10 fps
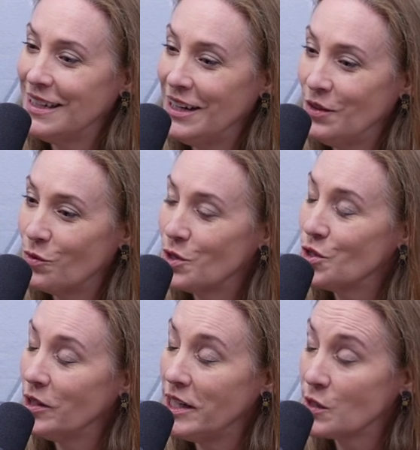
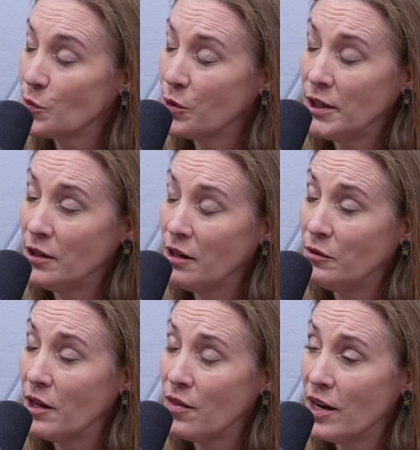unfortunately exploit your own
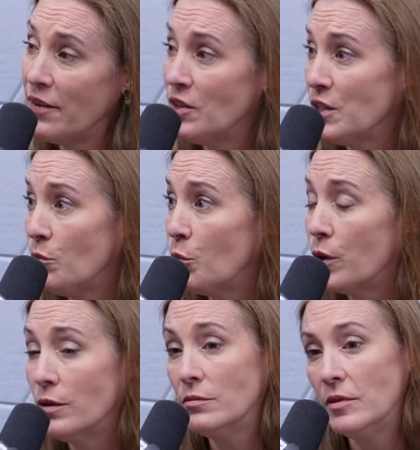rather than having to
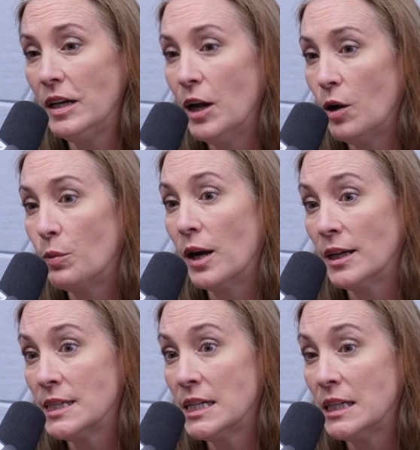import you know, a
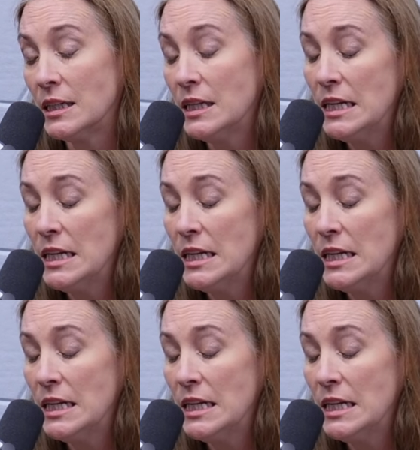product in